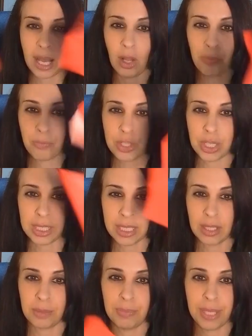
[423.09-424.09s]
a help,
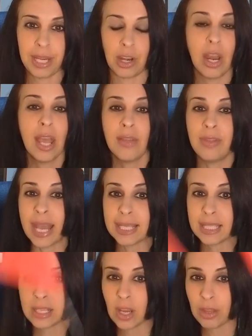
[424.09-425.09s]
rejecting complainer.
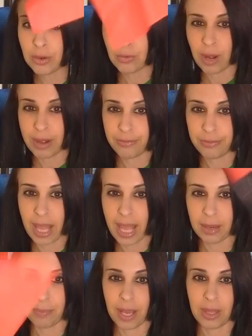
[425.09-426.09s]
That's another red
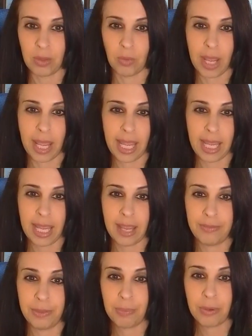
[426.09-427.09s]
flag, by the way.
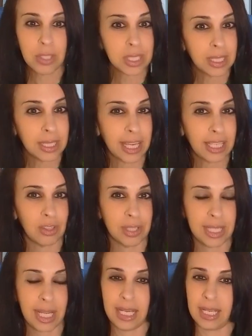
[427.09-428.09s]
If the person that you're
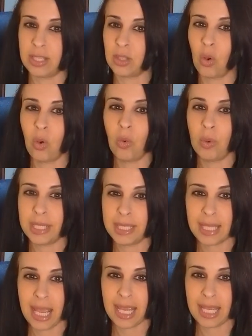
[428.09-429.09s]
dating is always
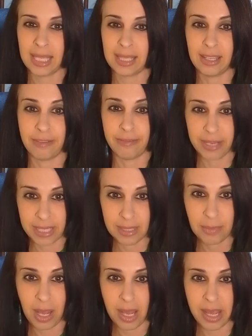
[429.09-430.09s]
saying that they're
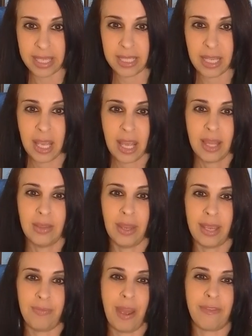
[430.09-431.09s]
victimized,
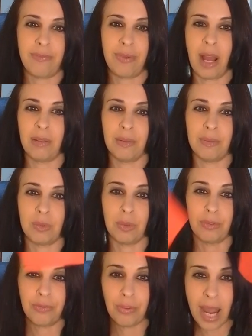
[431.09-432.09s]
they have problems
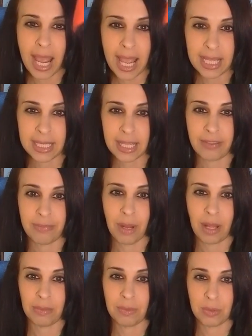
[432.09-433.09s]
with friends, they have
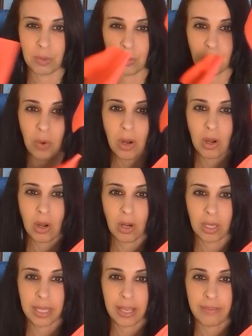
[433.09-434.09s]
problems with
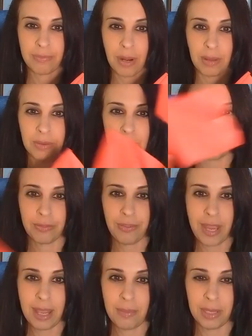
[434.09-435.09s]
work, they have problems with
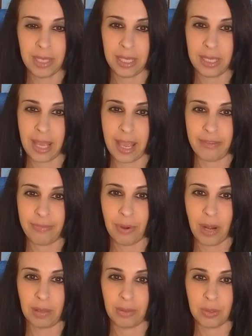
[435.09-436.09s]
family, they have
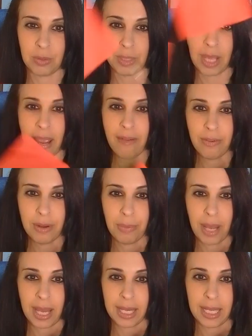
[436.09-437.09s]
problems with
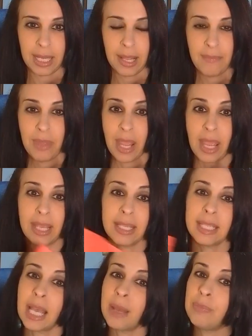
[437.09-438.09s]
everybody
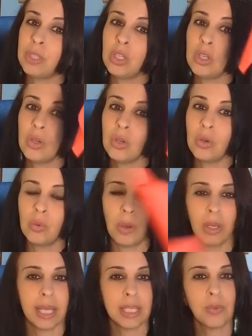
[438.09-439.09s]
except you.
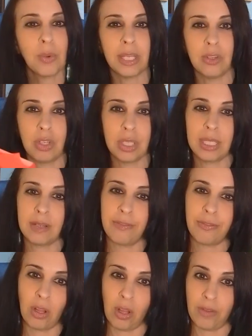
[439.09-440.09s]
Well, guess what? You just didn't
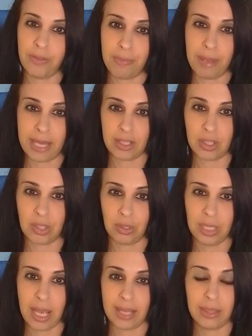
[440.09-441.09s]
fall off the pedestal
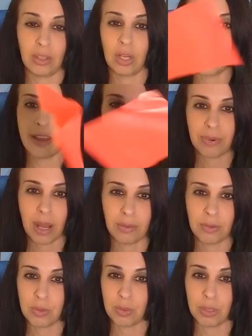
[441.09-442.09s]
yet. They're going to have
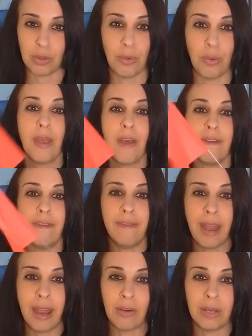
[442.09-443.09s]
problems with you
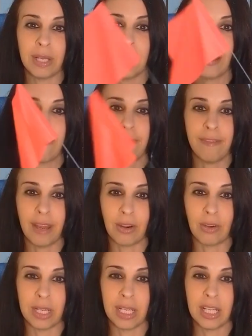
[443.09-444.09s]
very,
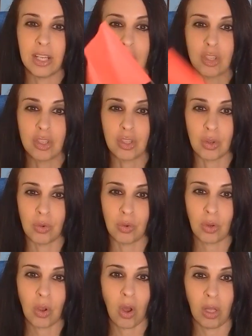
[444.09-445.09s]
very
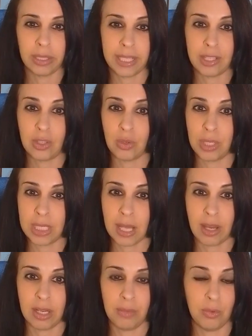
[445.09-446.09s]
soon, called as soon as the
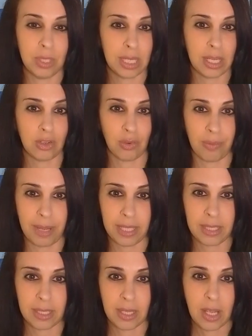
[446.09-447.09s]
honeymoon stage
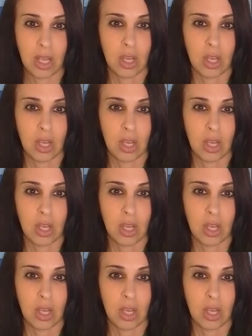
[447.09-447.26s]
remits.